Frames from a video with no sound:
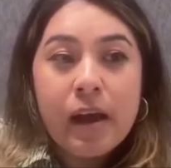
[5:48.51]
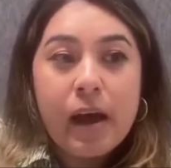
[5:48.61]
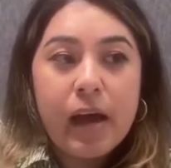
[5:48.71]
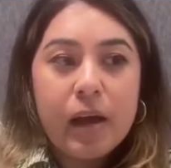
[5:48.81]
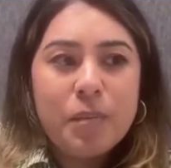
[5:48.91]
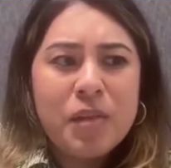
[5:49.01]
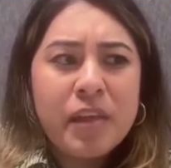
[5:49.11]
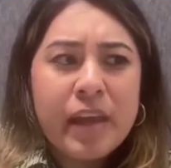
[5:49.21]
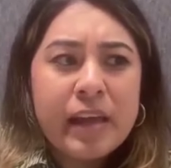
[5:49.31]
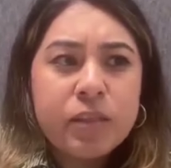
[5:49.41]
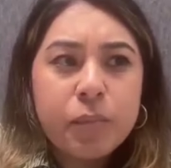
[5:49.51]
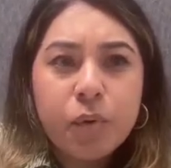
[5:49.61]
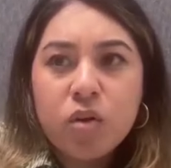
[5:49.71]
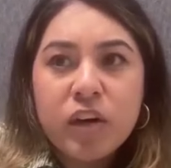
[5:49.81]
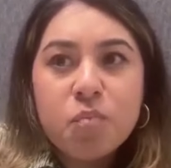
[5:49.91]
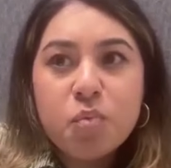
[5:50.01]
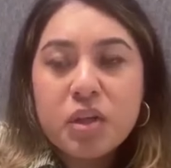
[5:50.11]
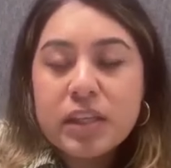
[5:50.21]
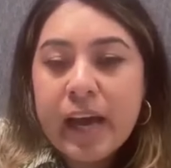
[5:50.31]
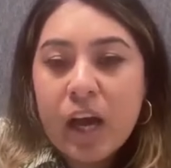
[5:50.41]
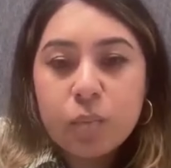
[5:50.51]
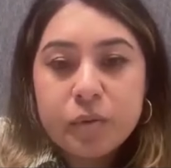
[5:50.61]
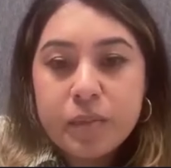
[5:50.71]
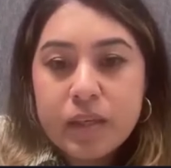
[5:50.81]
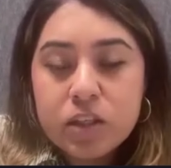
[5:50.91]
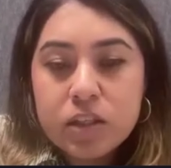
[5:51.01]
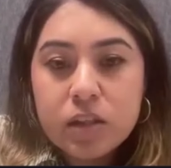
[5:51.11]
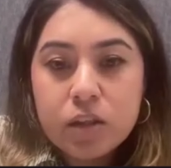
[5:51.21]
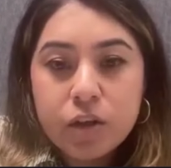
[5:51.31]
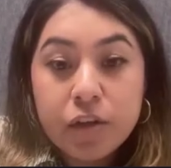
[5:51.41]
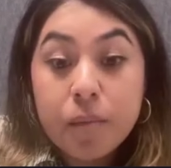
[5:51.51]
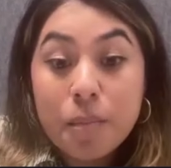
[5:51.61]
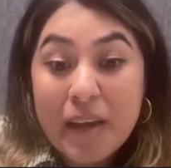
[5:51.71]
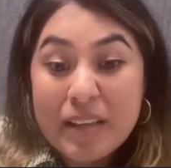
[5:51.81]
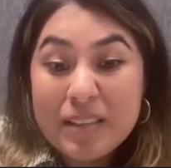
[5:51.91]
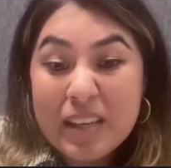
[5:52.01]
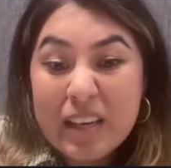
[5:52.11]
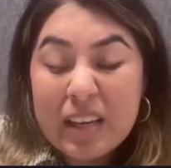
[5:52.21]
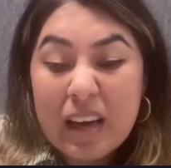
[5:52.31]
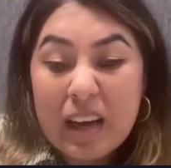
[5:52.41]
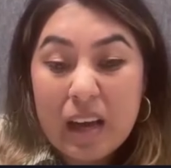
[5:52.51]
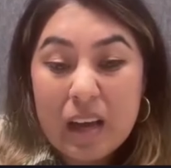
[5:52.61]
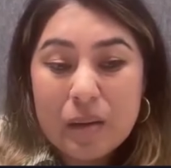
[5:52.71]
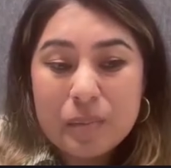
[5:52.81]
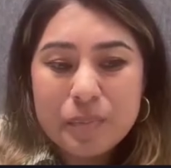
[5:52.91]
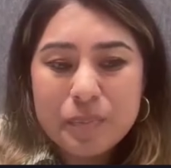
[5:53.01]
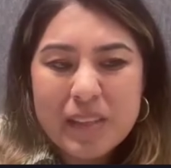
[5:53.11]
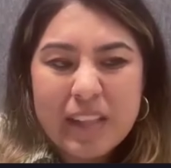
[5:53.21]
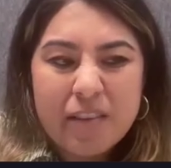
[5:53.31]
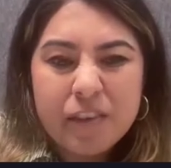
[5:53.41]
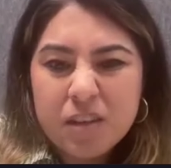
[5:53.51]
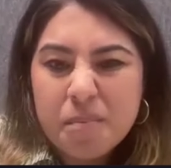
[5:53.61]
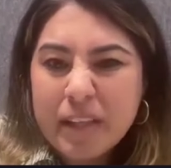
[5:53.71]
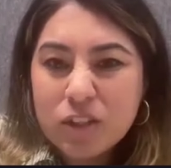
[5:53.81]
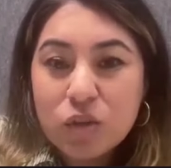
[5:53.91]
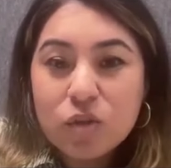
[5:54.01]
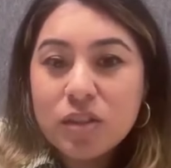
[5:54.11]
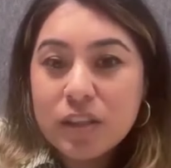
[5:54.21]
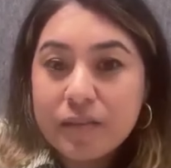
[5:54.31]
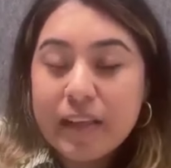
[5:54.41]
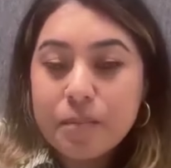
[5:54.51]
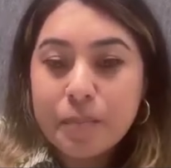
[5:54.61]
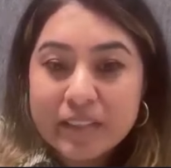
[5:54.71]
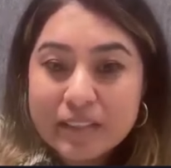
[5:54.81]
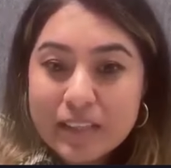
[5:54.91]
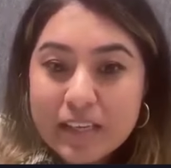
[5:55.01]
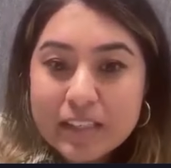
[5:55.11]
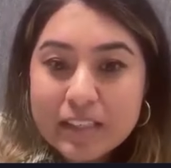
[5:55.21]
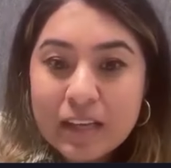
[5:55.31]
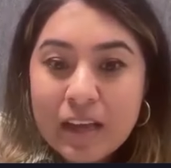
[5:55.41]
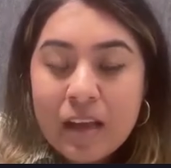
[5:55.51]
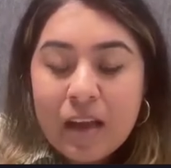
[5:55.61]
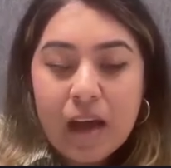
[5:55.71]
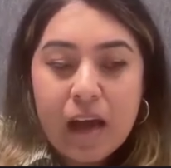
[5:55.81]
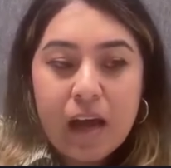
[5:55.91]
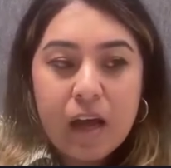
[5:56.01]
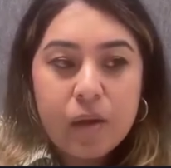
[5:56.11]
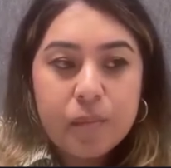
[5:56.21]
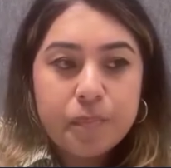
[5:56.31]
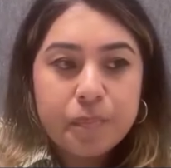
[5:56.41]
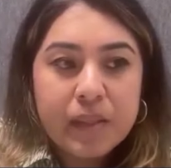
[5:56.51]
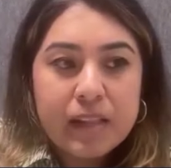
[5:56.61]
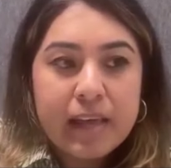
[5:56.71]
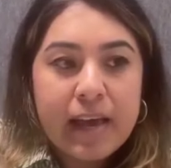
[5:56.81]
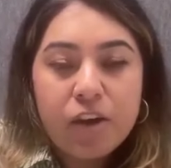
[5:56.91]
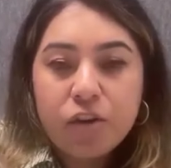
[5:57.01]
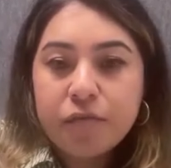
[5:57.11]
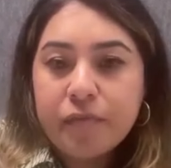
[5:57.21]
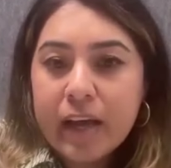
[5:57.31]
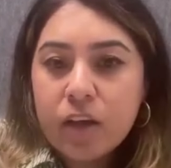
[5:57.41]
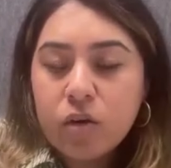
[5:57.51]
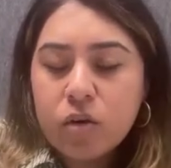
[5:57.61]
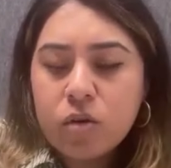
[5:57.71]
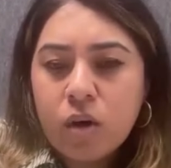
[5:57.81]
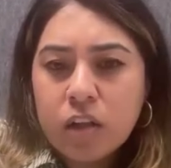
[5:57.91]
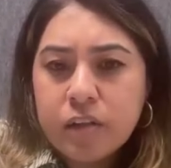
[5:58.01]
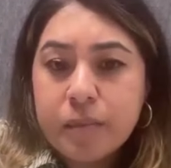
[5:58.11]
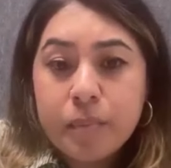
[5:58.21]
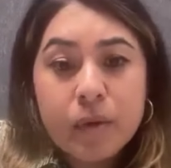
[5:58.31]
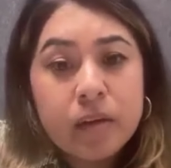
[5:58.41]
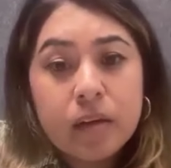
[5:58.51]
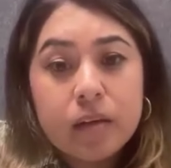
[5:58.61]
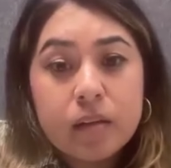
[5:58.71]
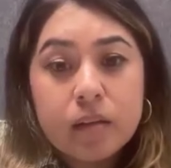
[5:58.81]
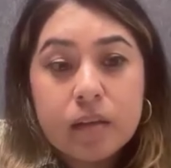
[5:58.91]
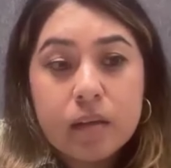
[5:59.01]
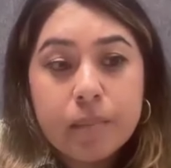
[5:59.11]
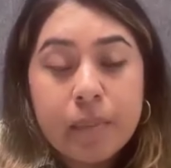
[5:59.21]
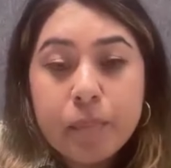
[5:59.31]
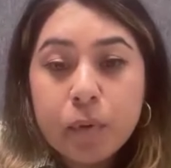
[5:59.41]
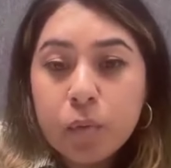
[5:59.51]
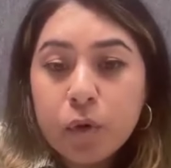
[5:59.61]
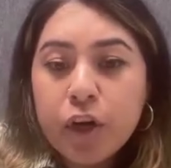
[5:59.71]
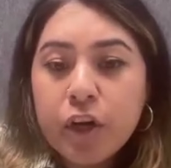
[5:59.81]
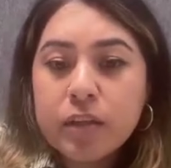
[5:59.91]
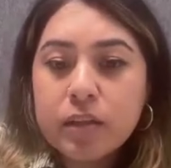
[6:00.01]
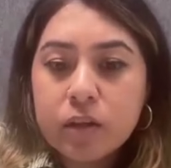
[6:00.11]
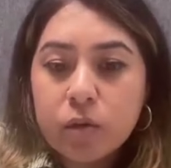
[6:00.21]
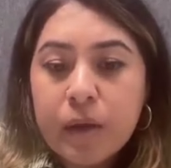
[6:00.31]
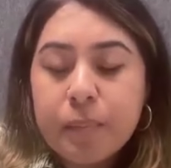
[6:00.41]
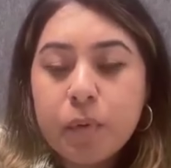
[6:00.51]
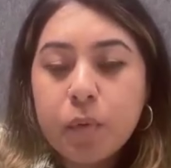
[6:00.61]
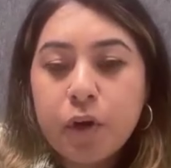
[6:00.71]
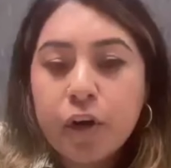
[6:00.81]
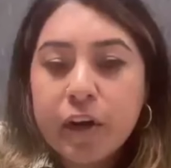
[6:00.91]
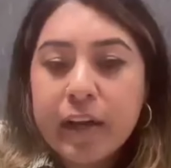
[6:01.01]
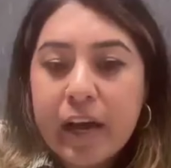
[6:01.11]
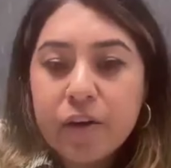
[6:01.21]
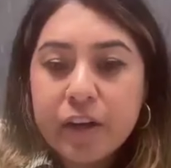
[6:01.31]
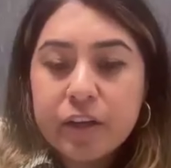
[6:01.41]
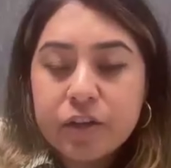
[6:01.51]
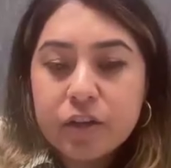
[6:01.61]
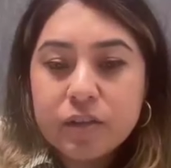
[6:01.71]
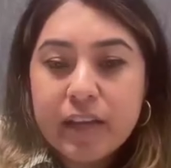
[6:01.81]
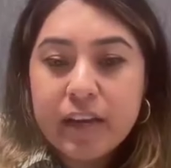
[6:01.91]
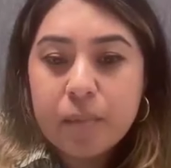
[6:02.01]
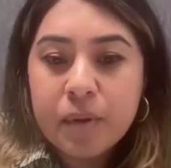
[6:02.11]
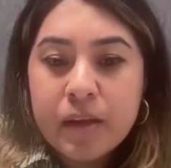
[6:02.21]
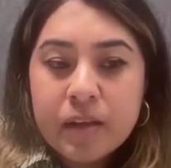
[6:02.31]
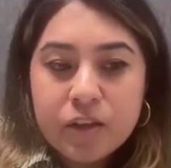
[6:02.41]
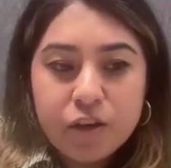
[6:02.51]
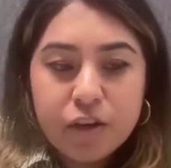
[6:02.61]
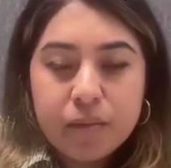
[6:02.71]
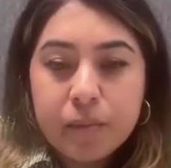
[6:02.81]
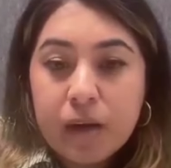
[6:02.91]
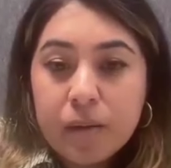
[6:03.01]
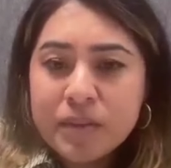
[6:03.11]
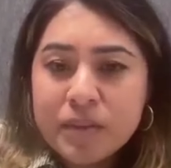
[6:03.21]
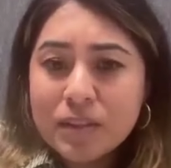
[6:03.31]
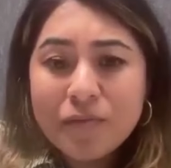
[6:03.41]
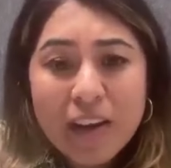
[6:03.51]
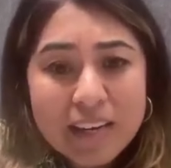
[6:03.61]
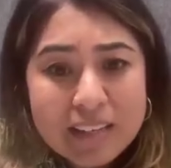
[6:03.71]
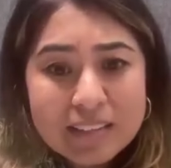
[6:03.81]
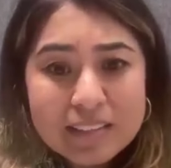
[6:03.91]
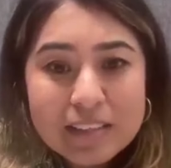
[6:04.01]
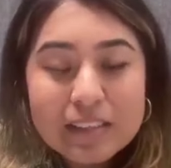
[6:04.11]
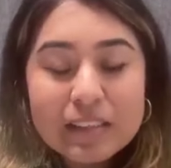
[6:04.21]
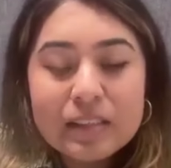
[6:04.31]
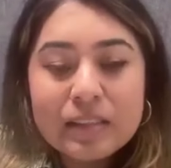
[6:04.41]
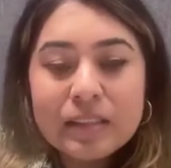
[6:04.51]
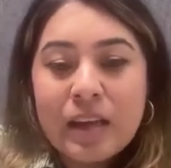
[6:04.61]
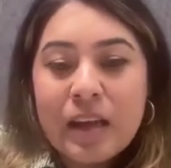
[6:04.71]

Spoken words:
The program really helped me just learn the basic like fundamentals of like business, like how to file all of the paperwork, the legal paperwork, how to, you know, set up your business finances.